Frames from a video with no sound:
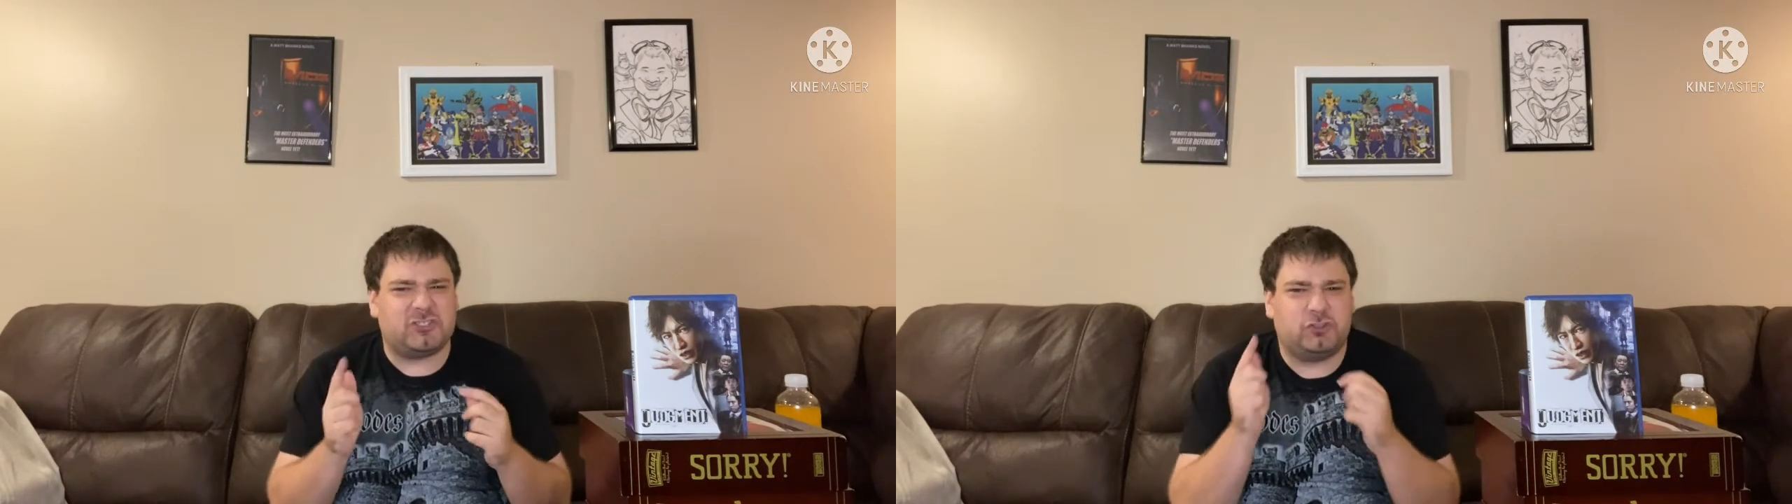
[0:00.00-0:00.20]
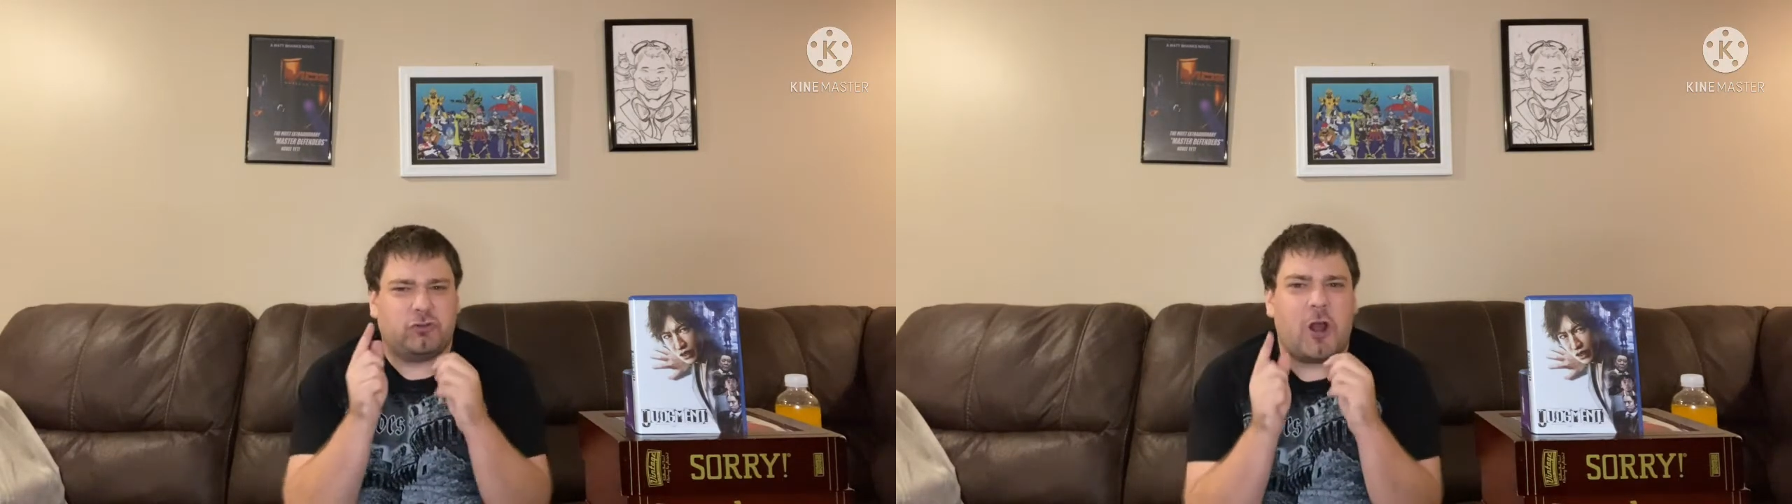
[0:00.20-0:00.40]

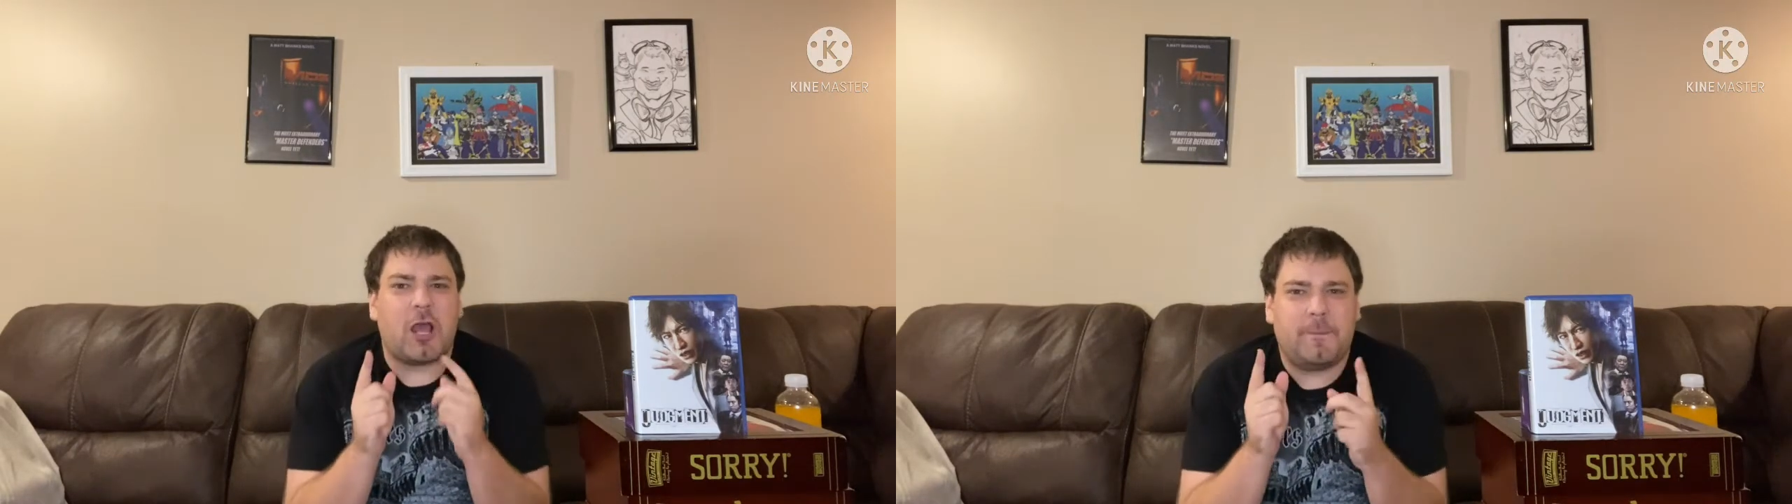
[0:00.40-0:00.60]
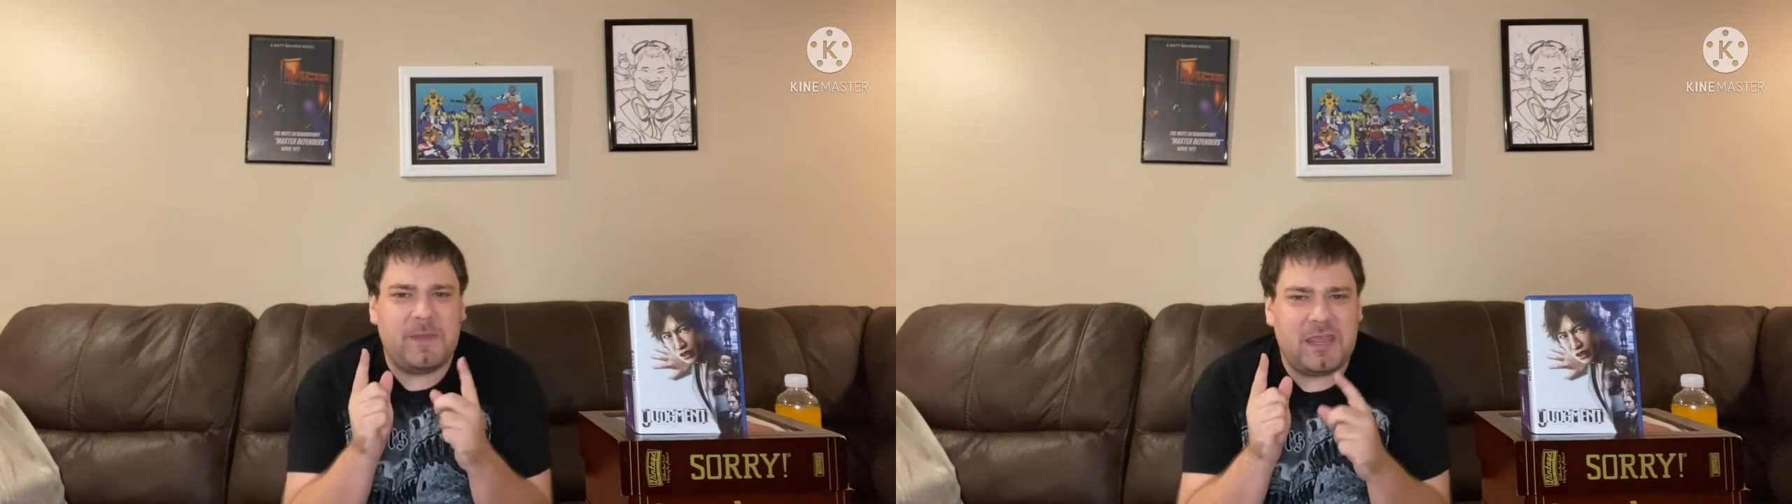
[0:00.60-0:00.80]

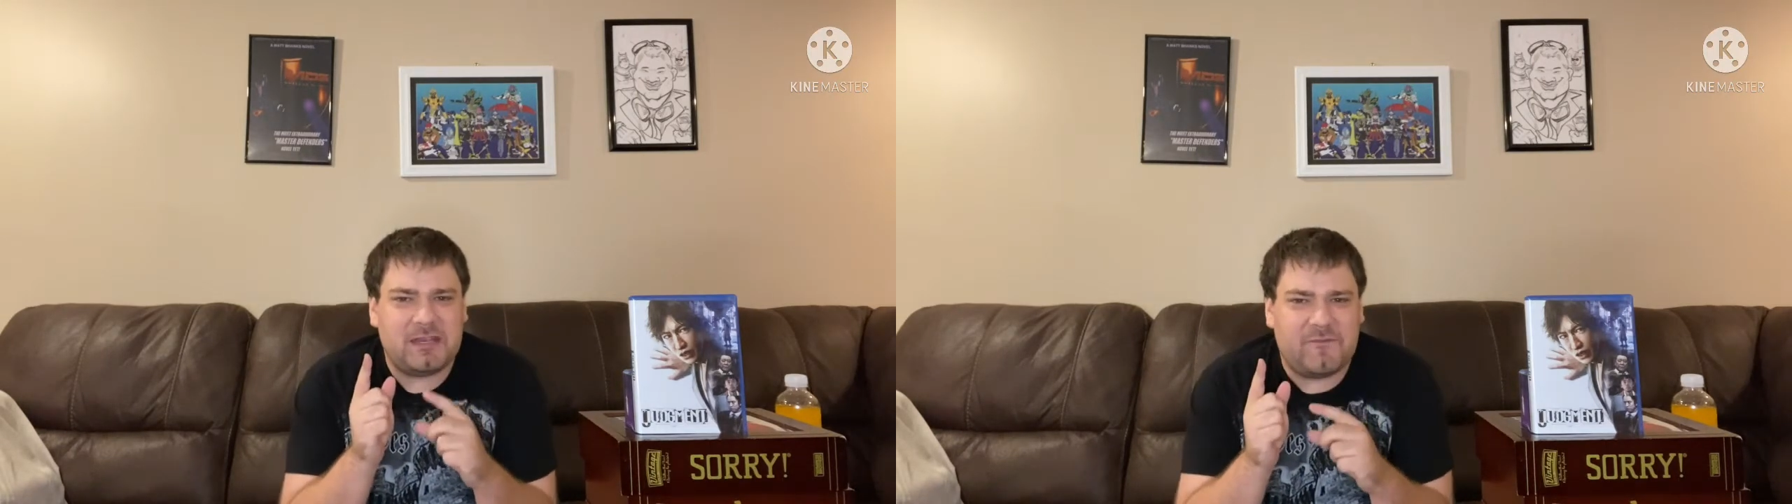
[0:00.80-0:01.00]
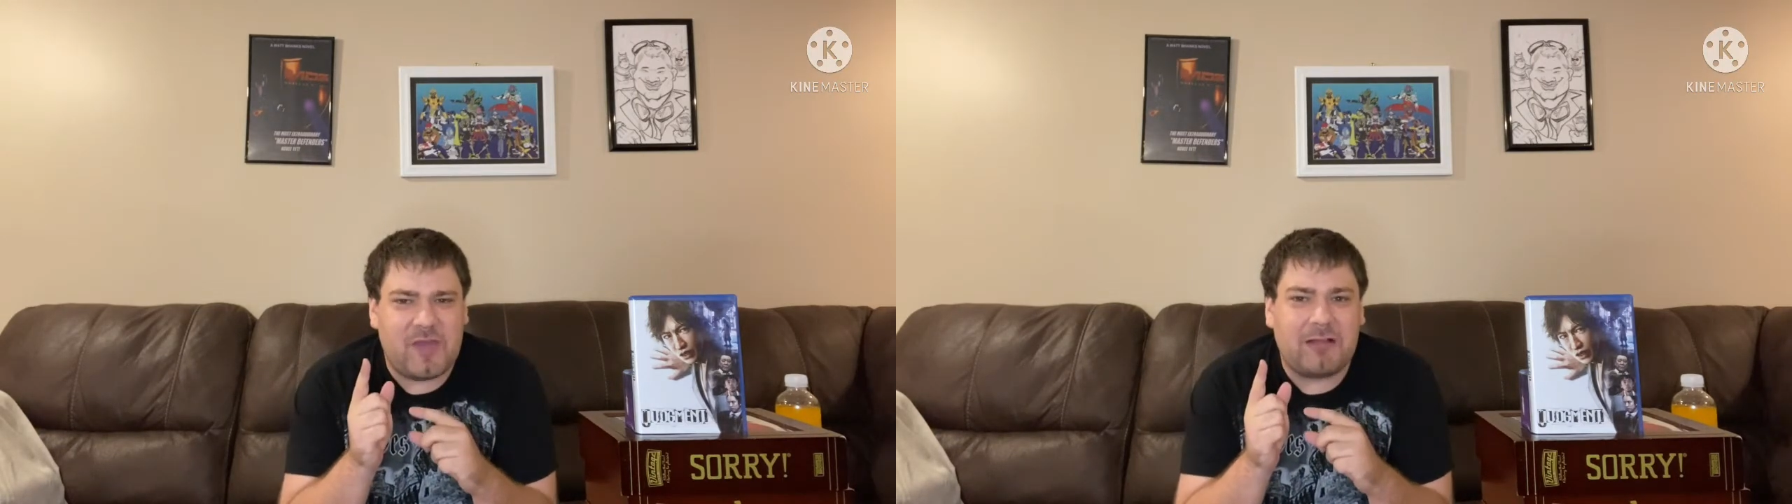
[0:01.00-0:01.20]
drug being
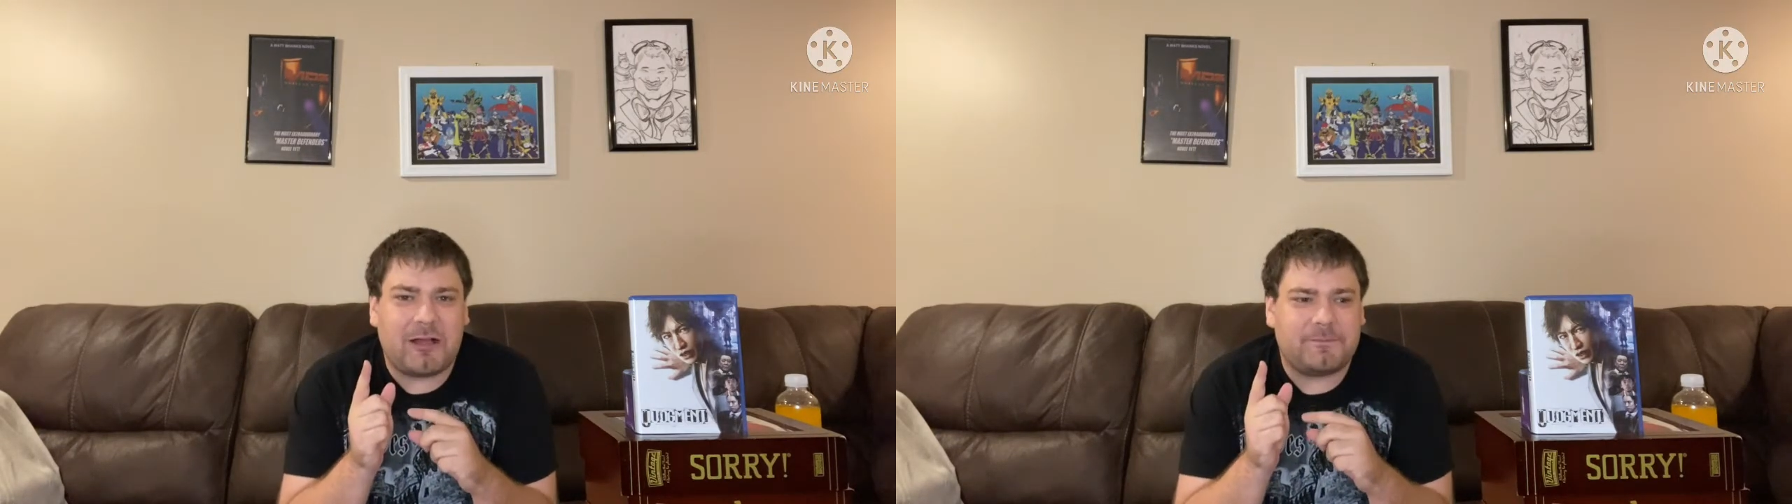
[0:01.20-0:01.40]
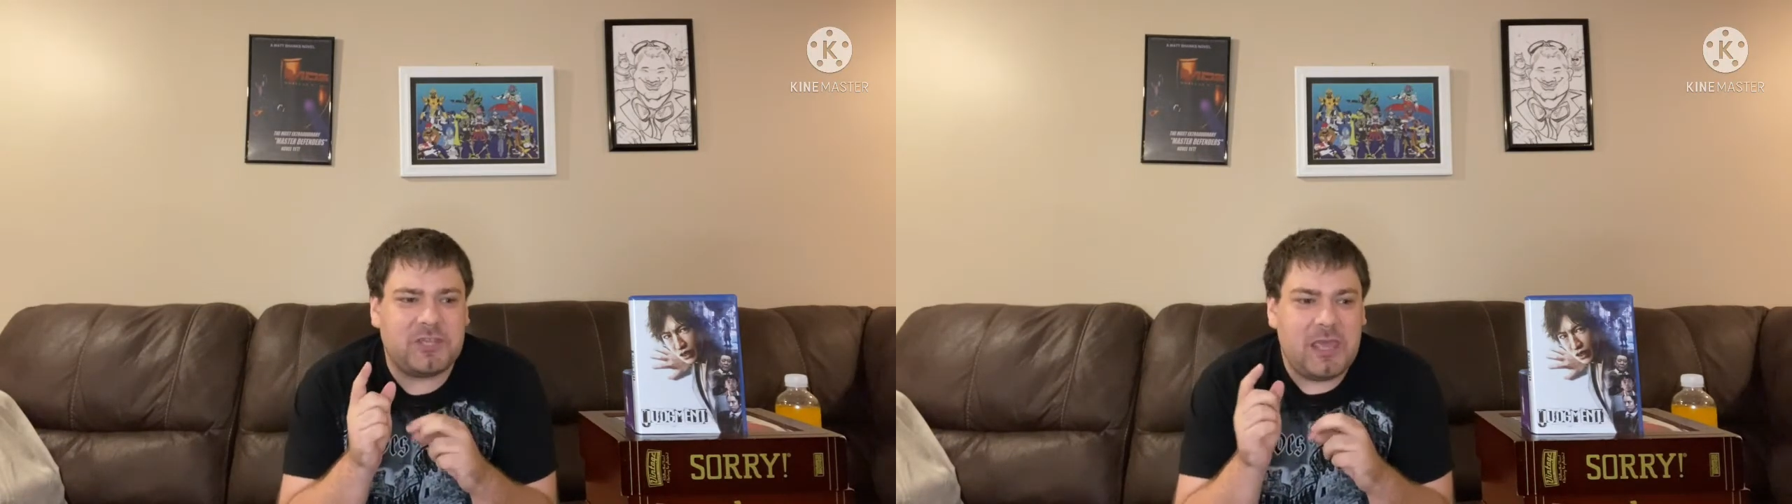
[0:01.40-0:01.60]

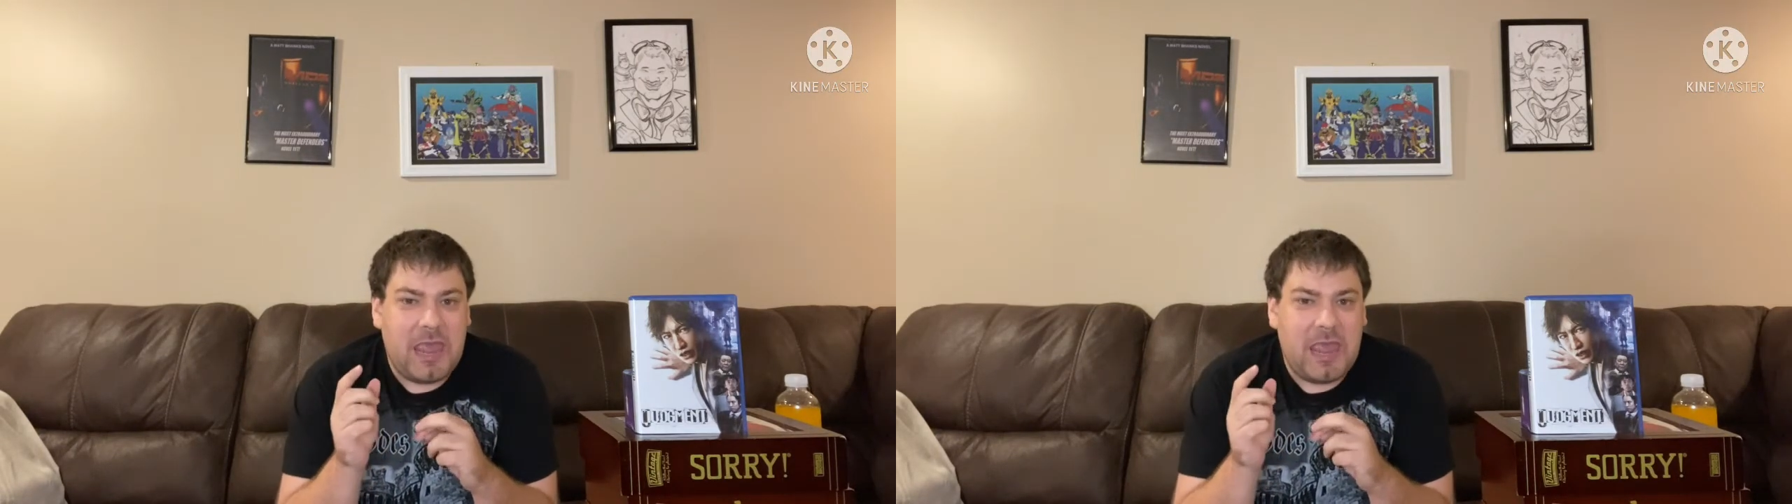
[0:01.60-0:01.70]
developed,